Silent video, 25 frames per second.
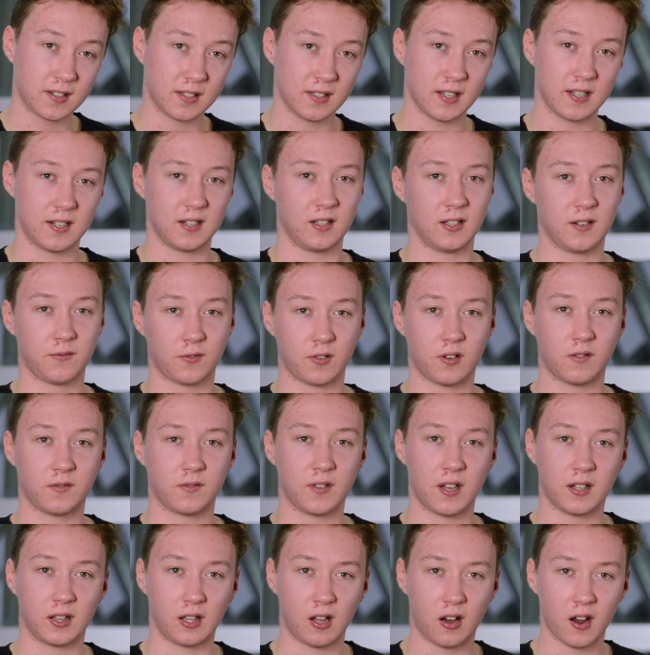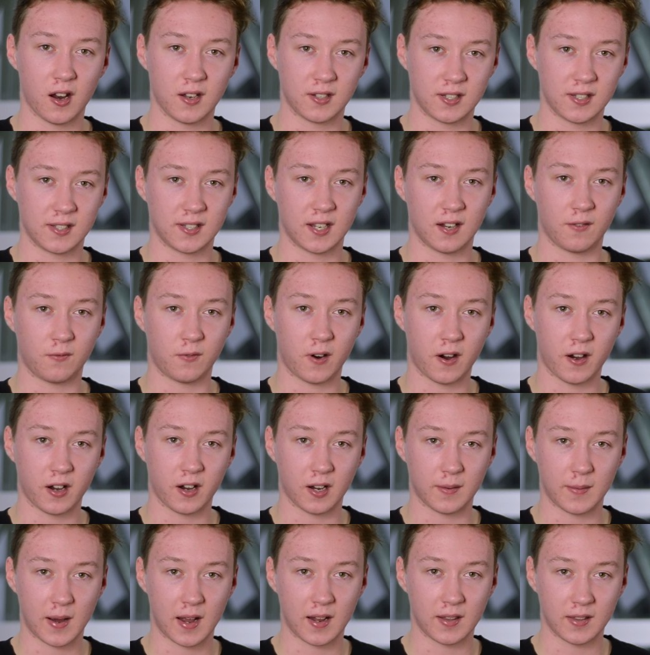and their delivery of their lines instead of
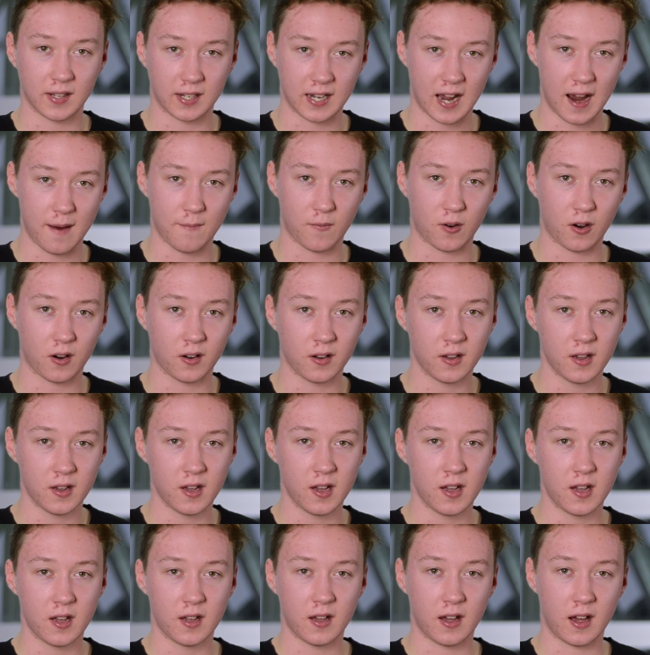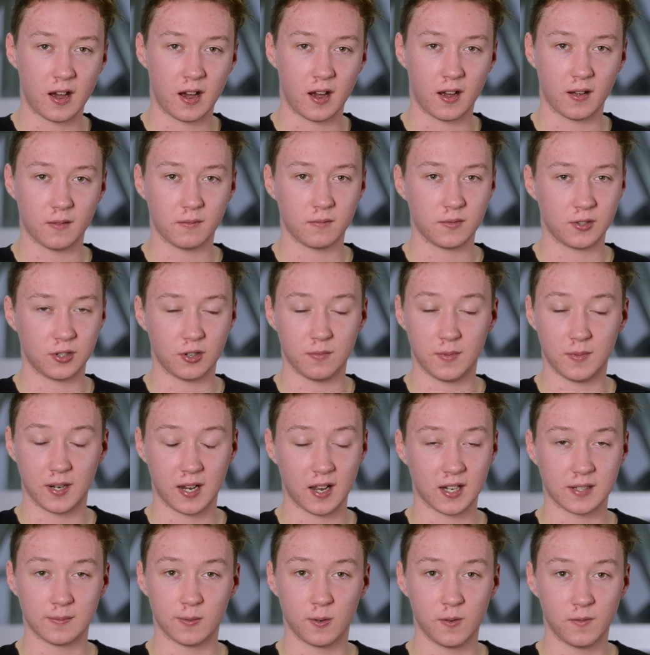worrying about the camera zooming
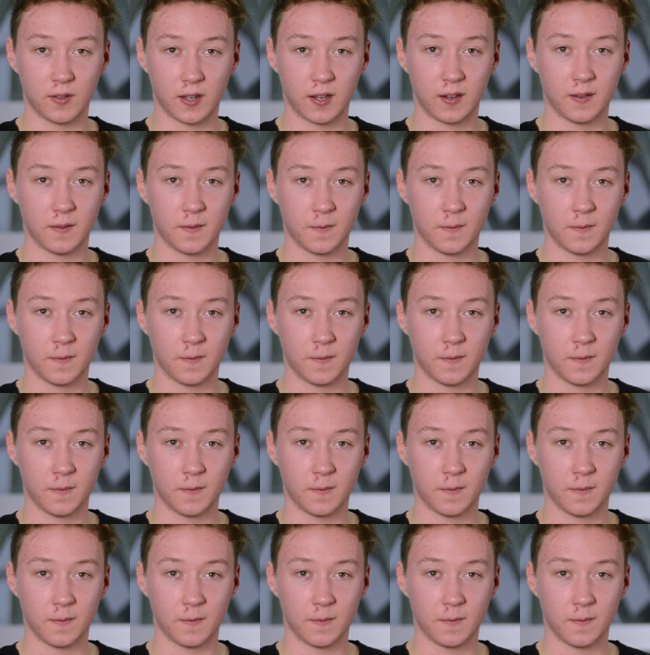out smoothly.